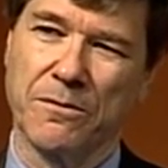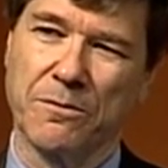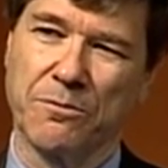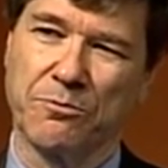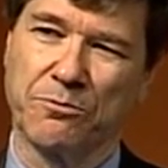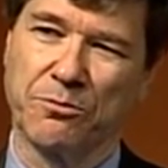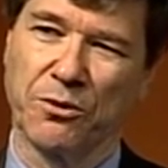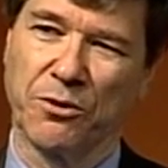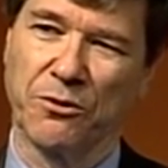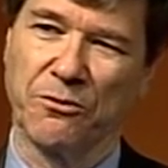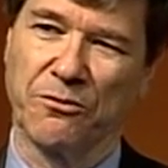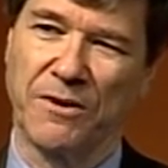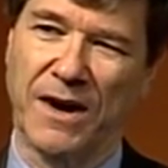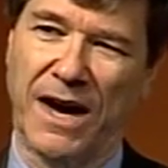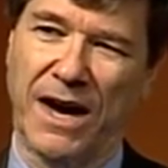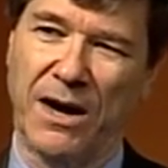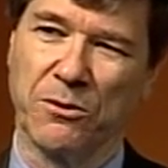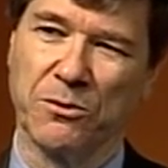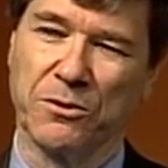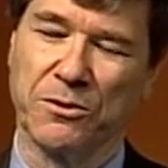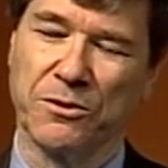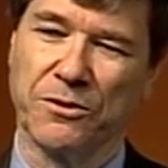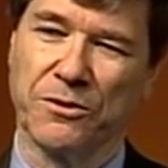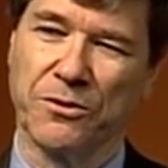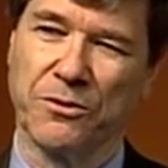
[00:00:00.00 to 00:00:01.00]

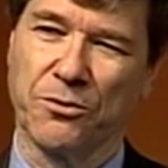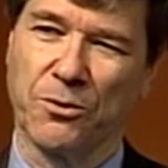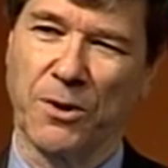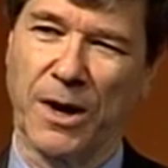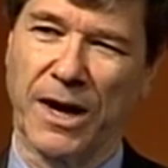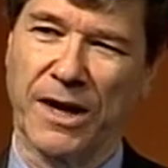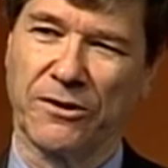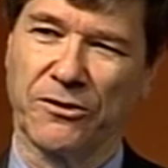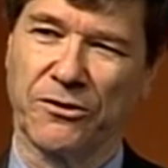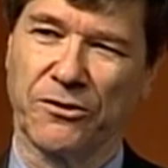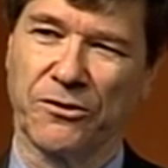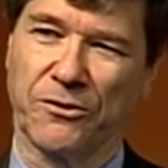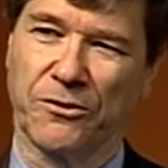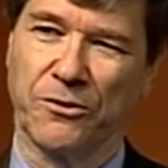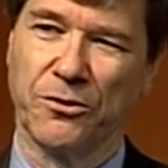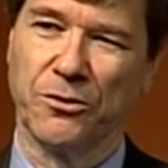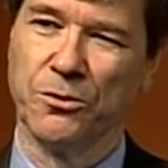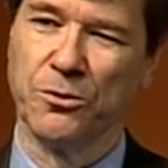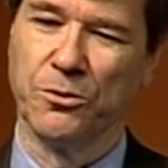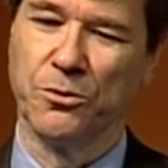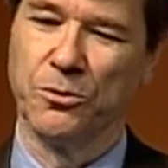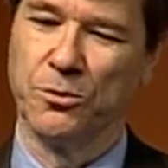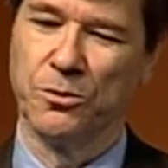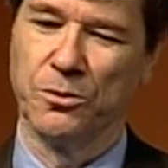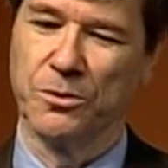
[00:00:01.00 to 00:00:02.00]
profound threats
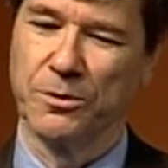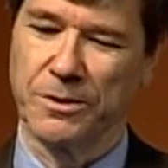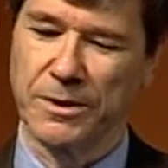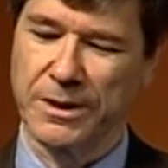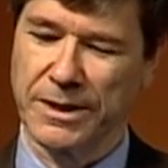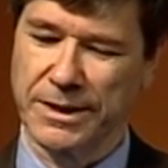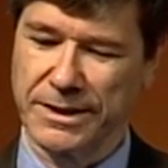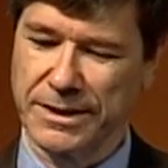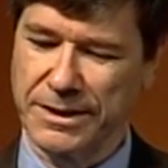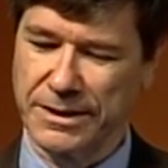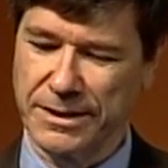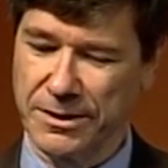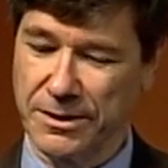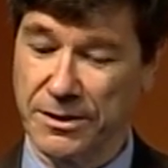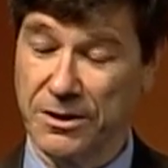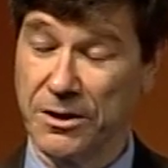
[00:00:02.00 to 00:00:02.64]
to uh,